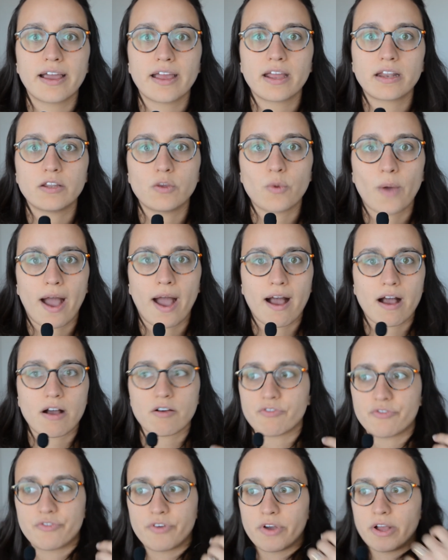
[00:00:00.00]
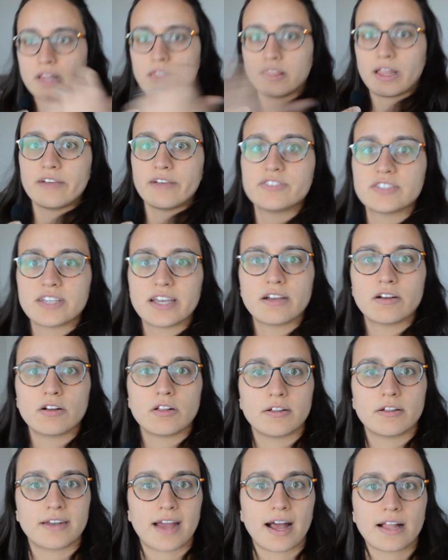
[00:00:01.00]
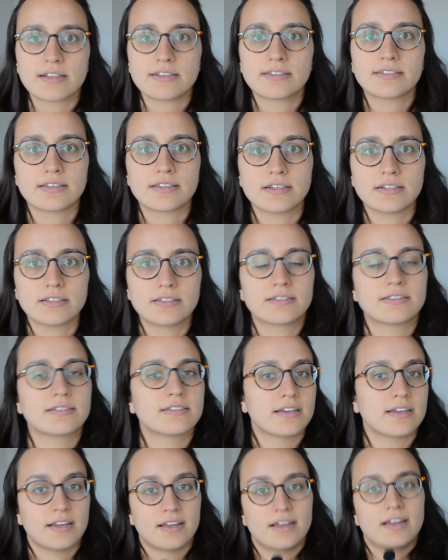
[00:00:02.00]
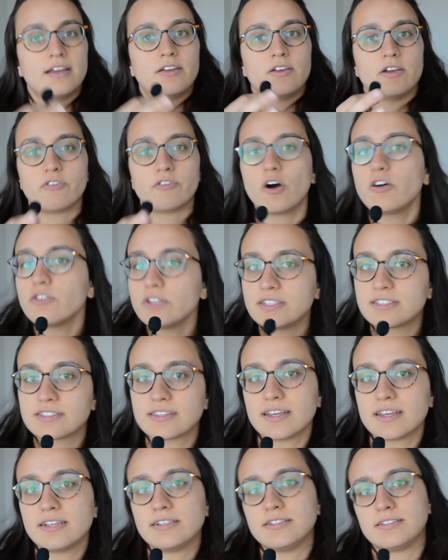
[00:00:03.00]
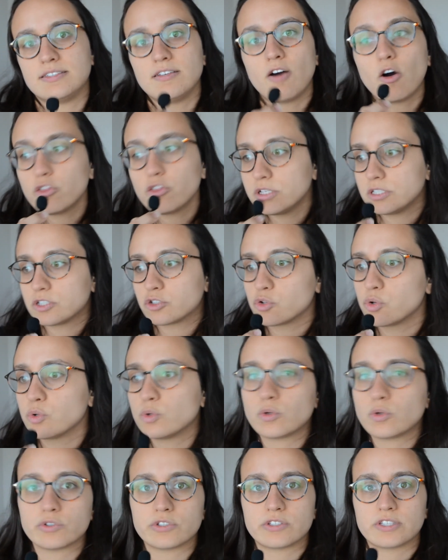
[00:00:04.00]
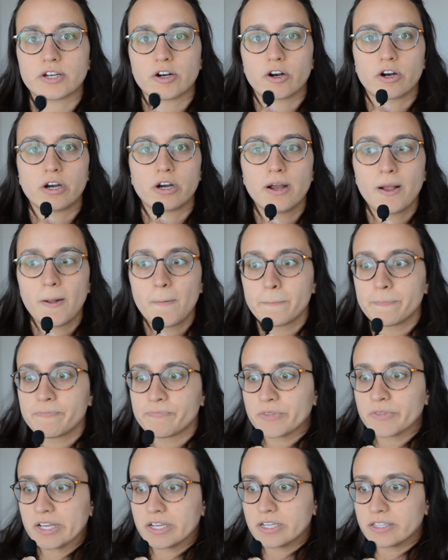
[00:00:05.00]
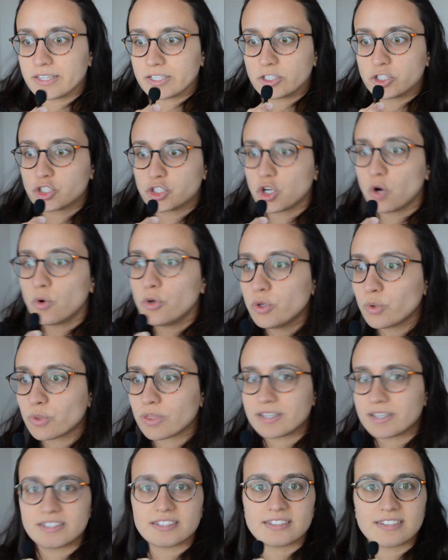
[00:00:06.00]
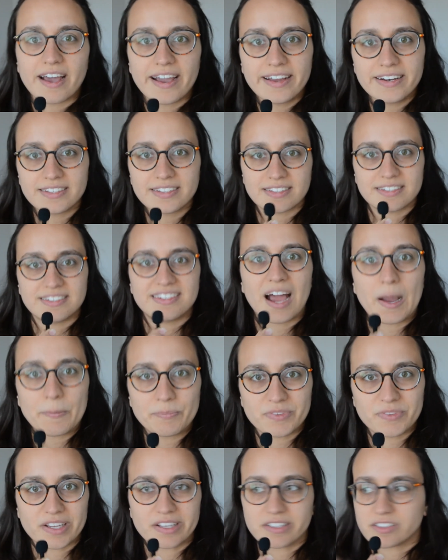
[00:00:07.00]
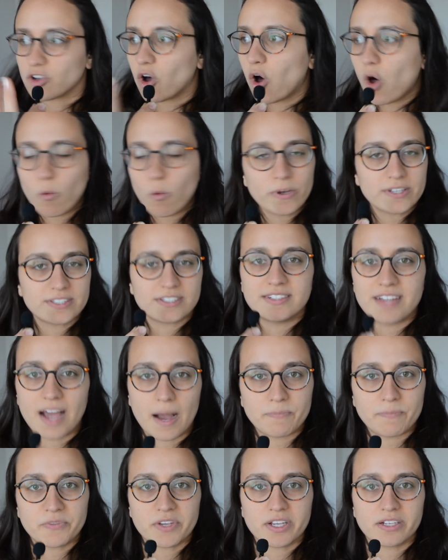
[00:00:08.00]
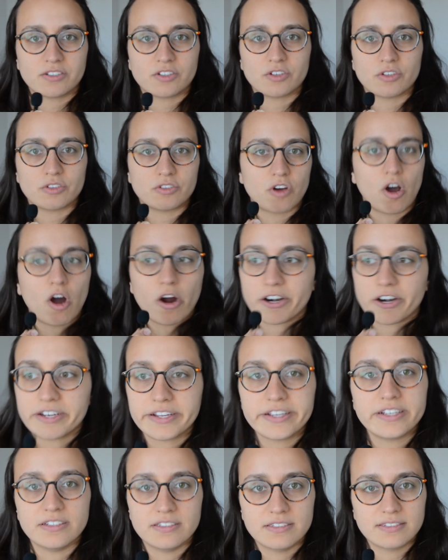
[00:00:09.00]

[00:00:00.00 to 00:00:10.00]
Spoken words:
you have life cycle analysis, you have all these things, all these tools that show you that design is adapting, it's always adapting to our needs.